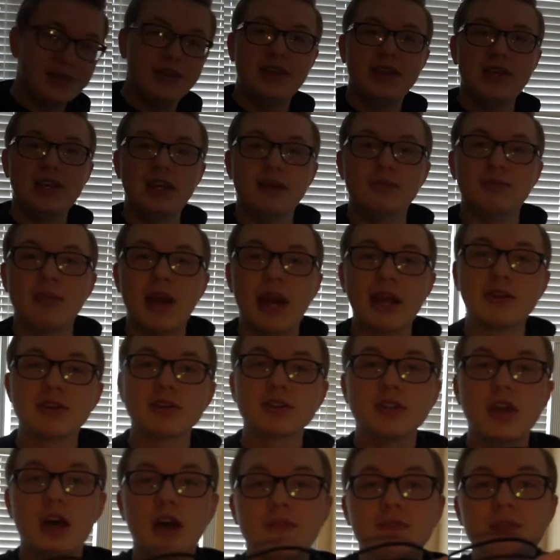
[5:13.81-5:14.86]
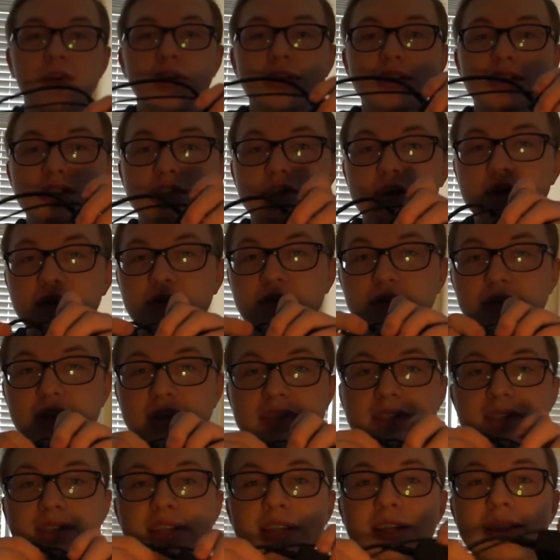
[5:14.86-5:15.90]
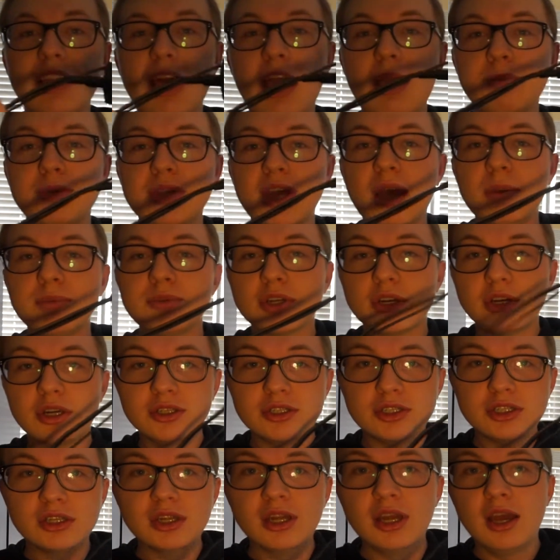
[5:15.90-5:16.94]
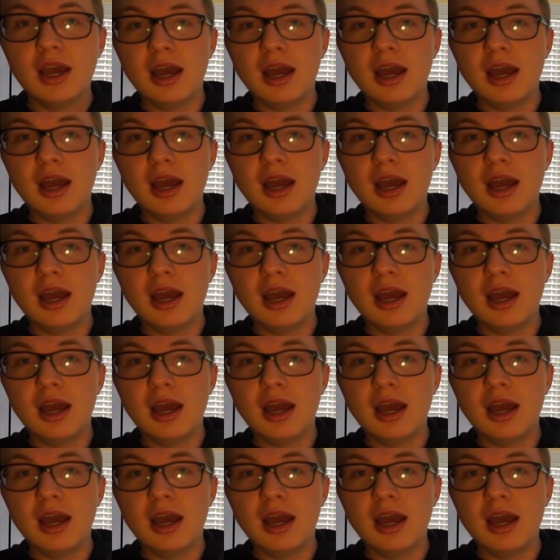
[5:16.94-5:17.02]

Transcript: the Microsoft Surface laptop charger.